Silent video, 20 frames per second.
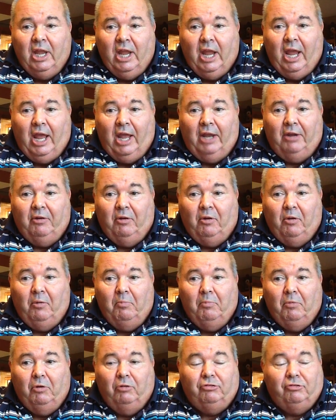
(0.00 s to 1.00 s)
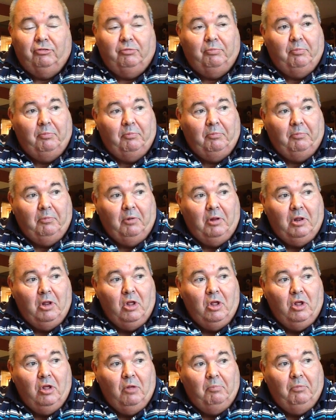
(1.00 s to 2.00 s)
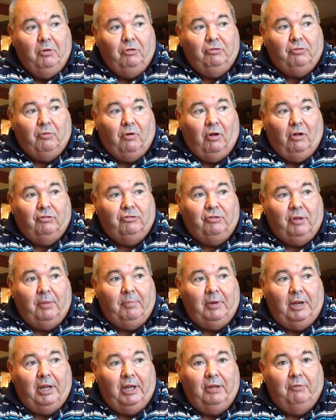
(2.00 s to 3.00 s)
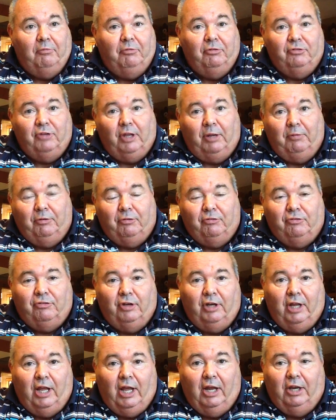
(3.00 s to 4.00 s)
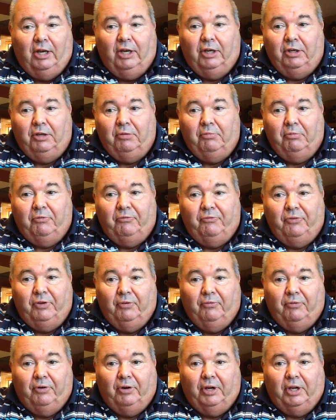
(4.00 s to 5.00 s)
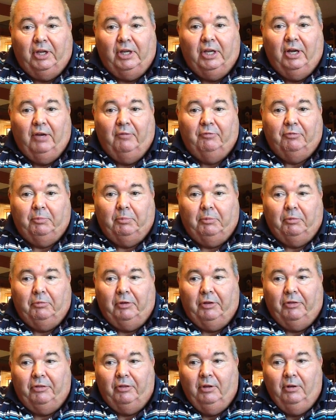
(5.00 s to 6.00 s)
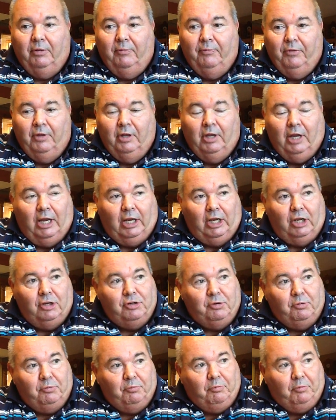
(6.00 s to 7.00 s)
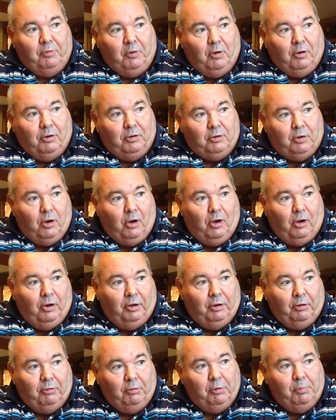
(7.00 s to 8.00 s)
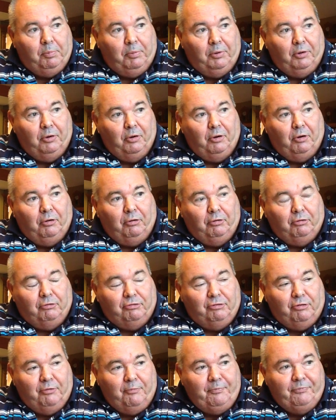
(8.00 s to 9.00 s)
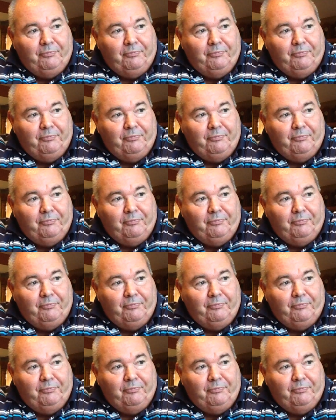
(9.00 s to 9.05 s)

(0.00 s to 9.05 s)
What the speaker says: and most of all, somebody that was able to sit down and you would feel very comfortable with. I guess you'd call it a group of nerds,